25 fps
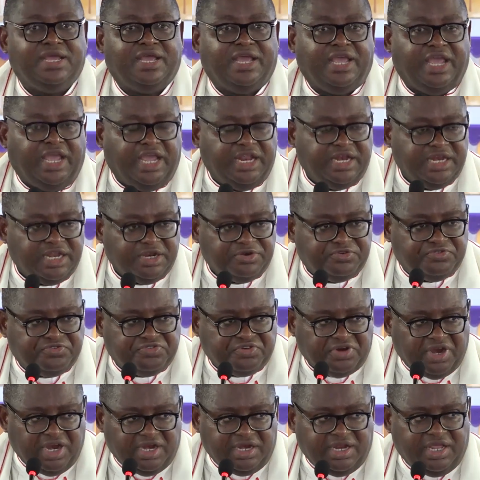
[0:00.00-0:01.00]
in the
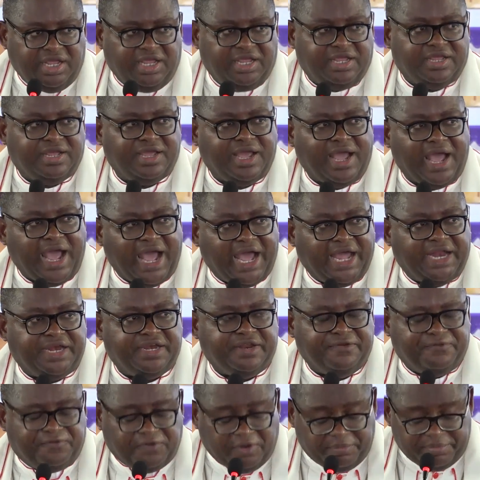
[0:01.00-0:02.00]
training and
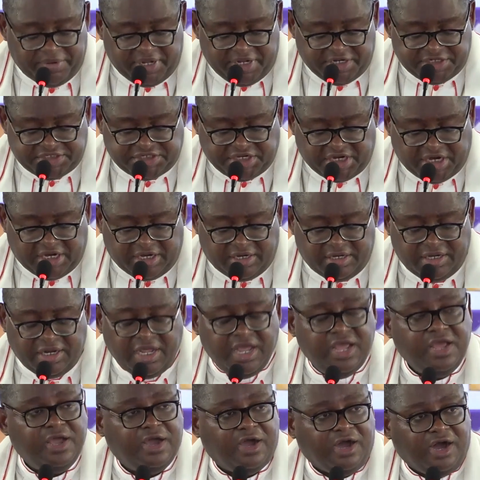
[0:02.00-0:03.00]
the formation
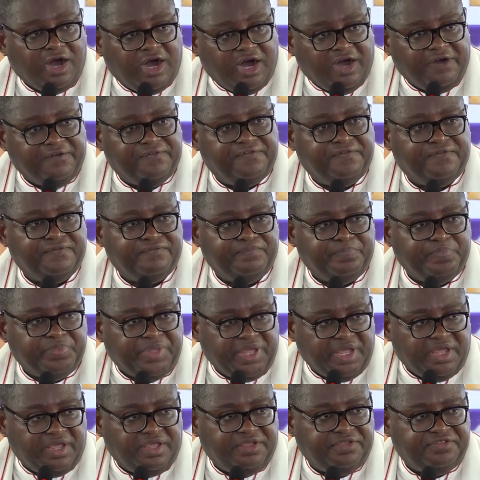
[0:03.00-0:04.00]
of
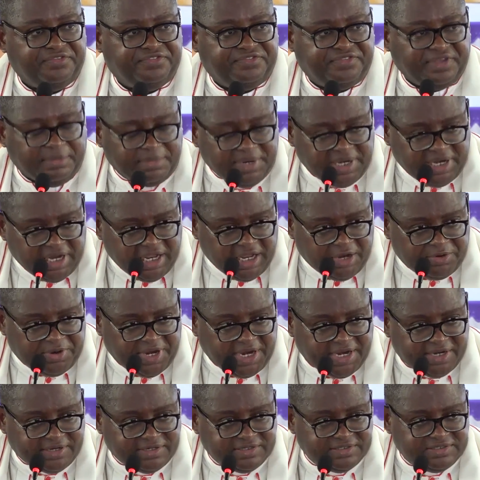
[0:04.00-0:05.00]
the
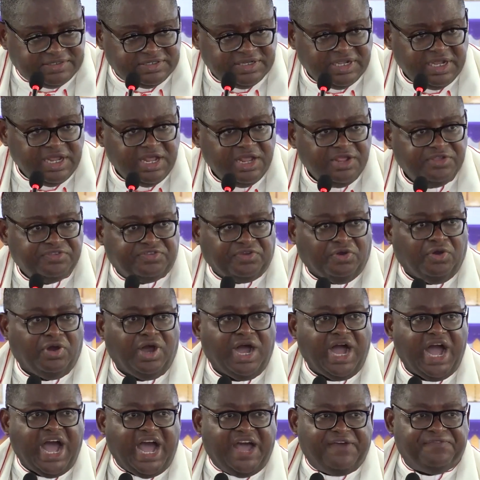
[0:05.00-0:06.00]
seminarians.
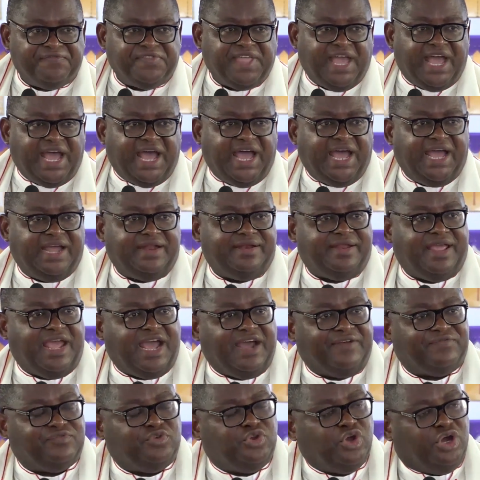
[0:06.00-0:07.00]
So after they
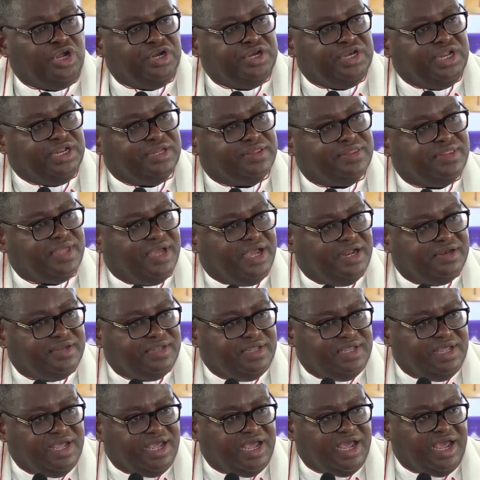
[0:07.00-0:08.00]
have done the 3rd
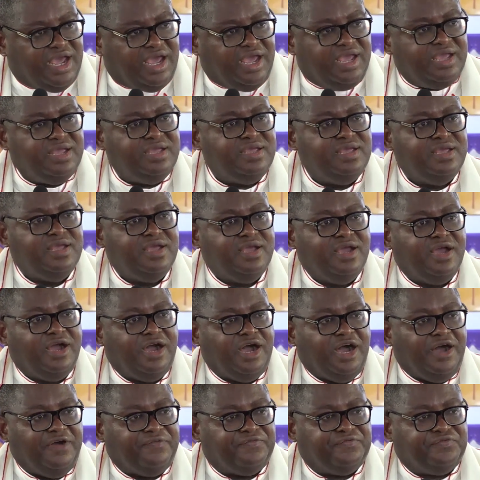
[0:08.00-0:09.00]
year
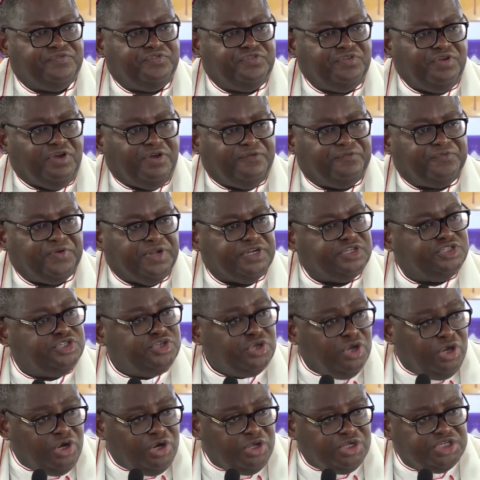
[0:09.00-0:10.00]
of
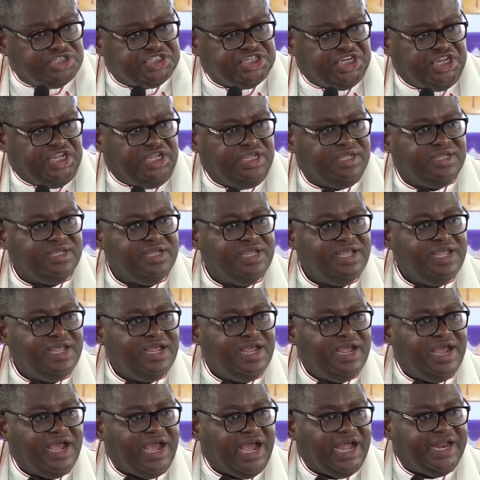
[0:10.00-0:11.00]
theology,
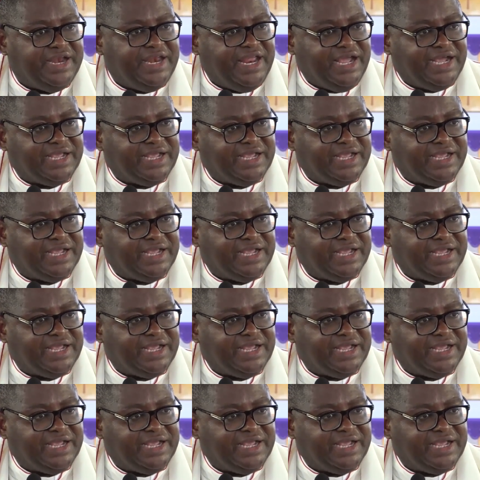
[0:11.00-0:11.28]
and they are